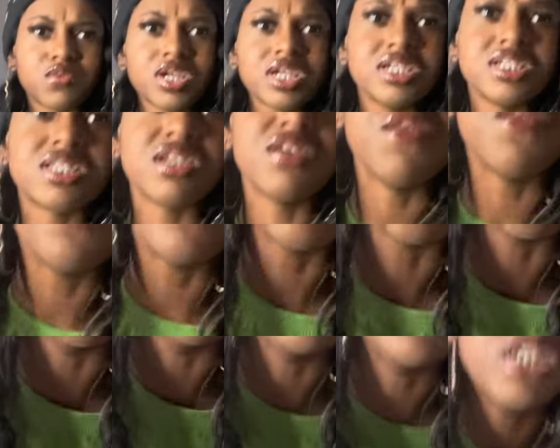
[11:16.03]
We is in fucking
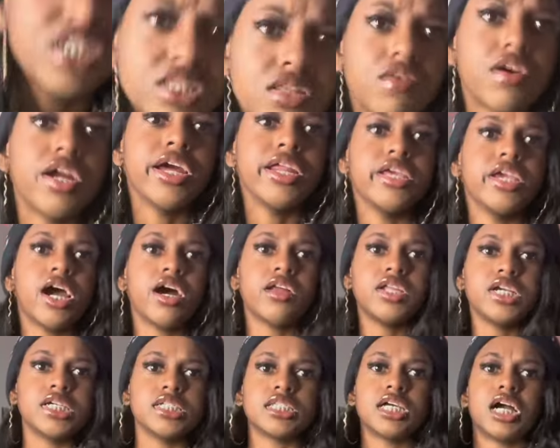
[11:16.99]
grade, y'all
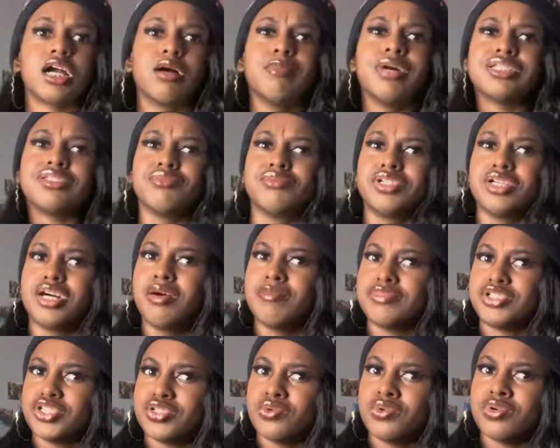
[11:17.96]
niggas talking about some gum
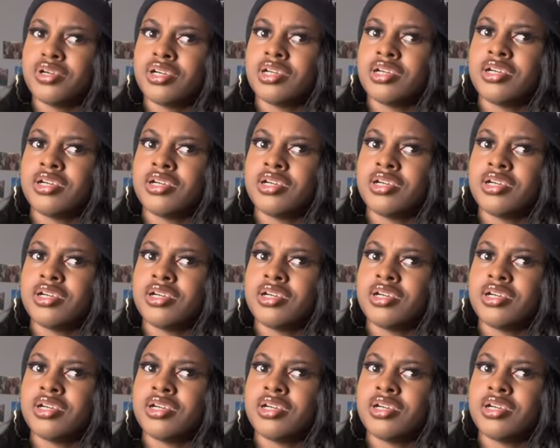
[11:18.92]
chewing.